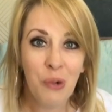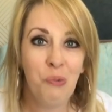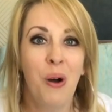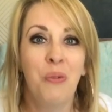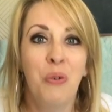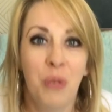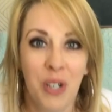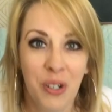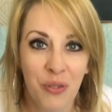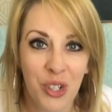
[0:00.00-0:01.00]
what will
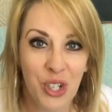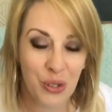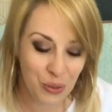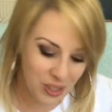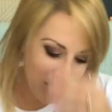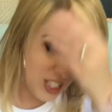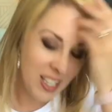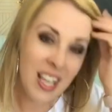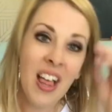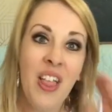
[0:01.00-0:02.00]
work for you.
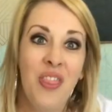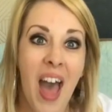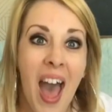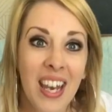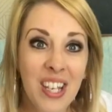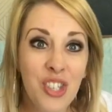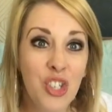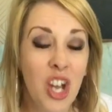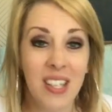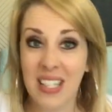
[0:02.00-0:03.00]
That is
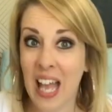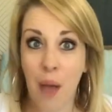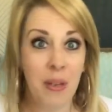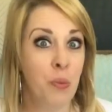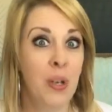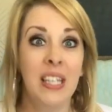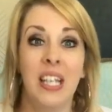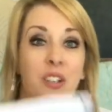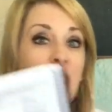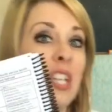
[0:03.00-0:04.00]
just, we
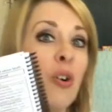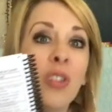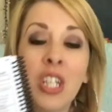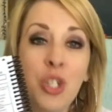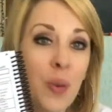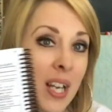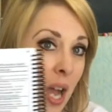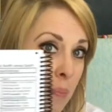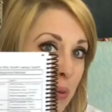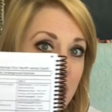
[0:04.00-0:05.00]
literally only do a
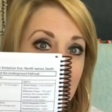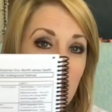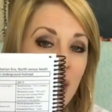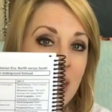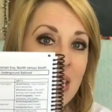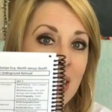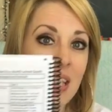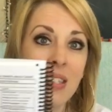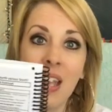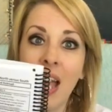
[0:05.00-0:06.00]
couple things on this
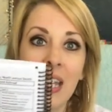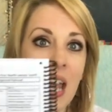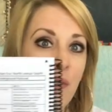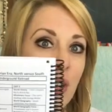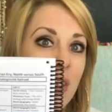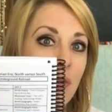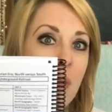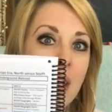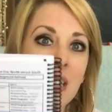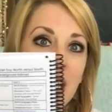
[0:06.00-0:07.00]
list. I never even
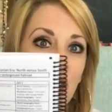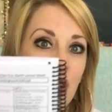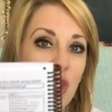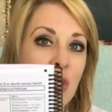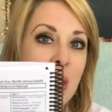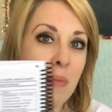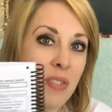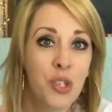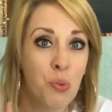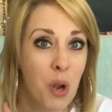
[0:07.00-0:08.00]
pay attention to some of
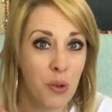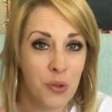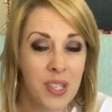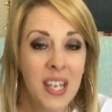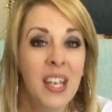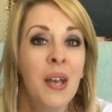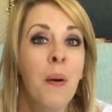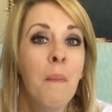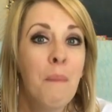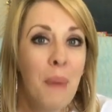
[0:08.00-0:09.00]
these rows.
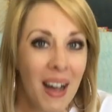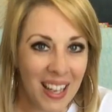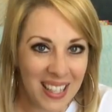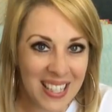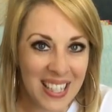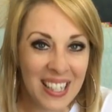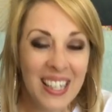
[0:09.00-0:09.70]
But